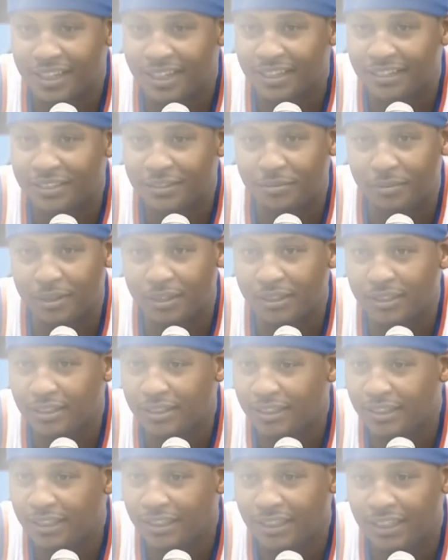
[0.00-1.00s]
Jackson, but,
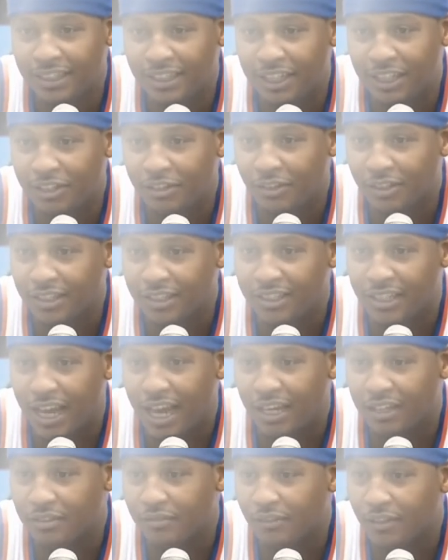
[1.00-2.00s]
you know, the
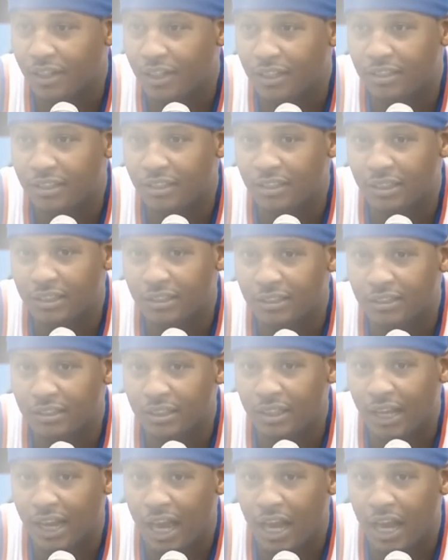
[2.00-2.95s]
challenge for us is